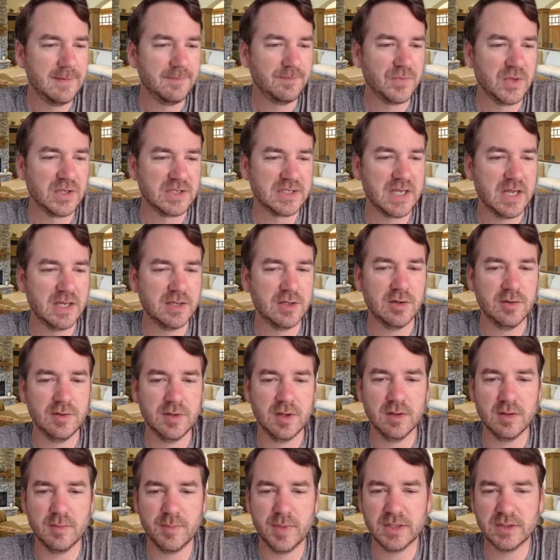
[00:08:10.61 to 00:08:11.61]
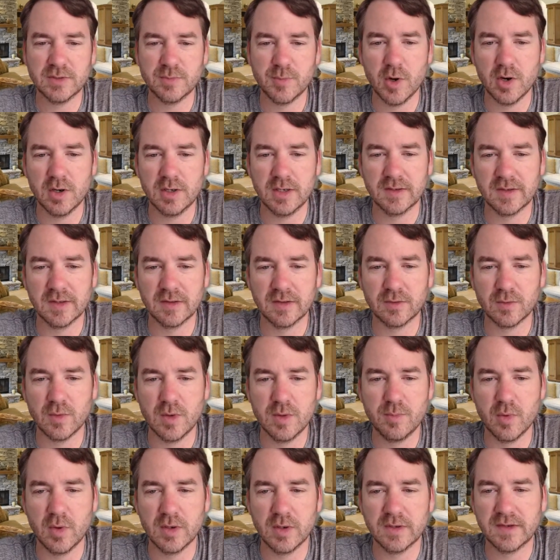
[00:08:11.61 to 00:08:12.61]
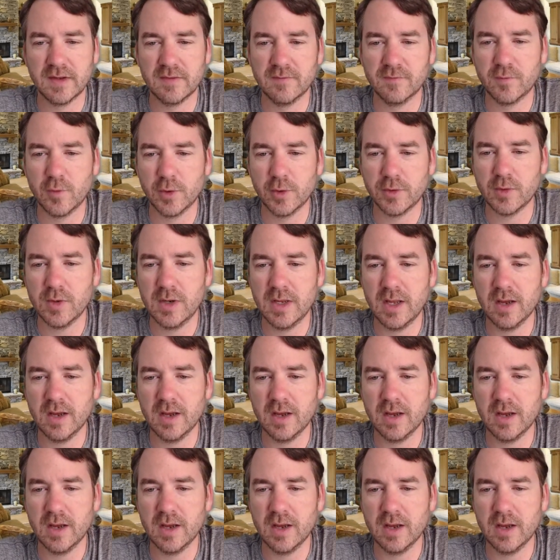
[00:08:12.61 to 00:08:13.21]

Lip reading: The 10-year, the other benchmark, is at 3.743,